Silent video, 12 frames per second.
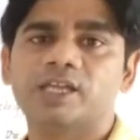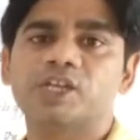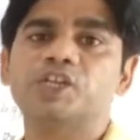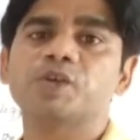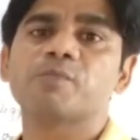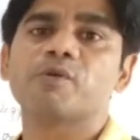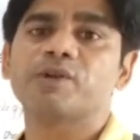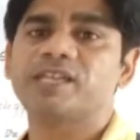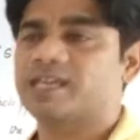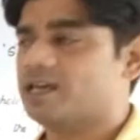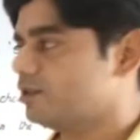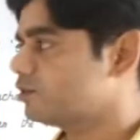
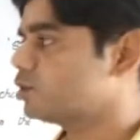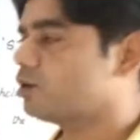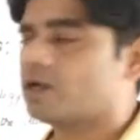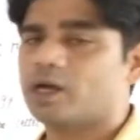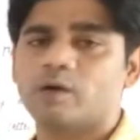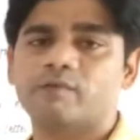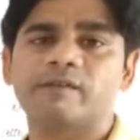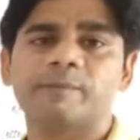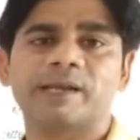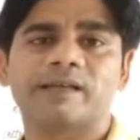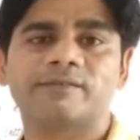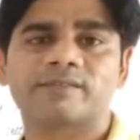pneumonia. So how we will
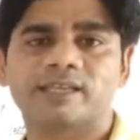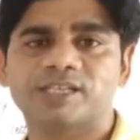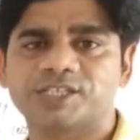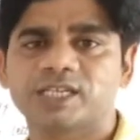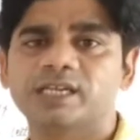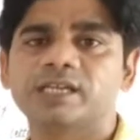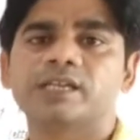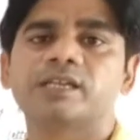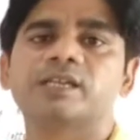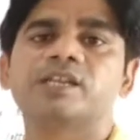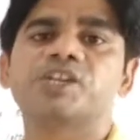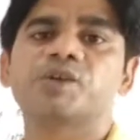pronounce it?
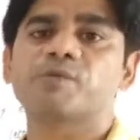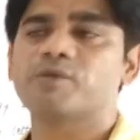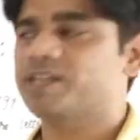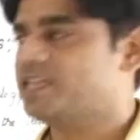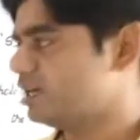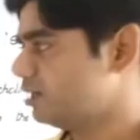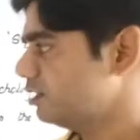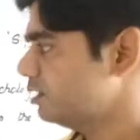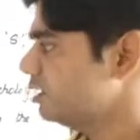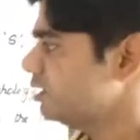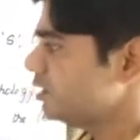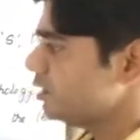Pneumonia.
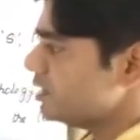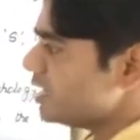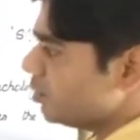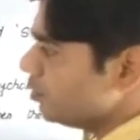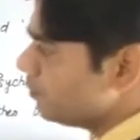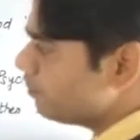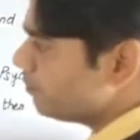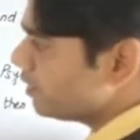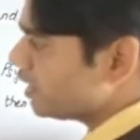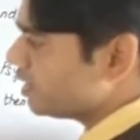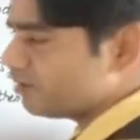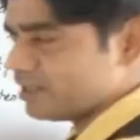Now
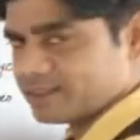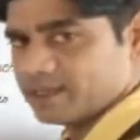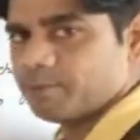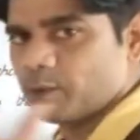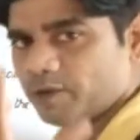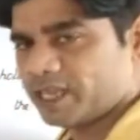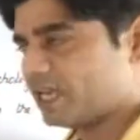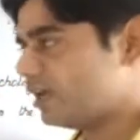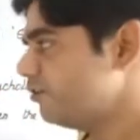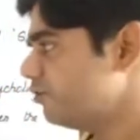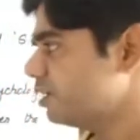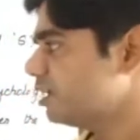another example we
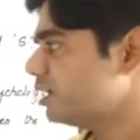have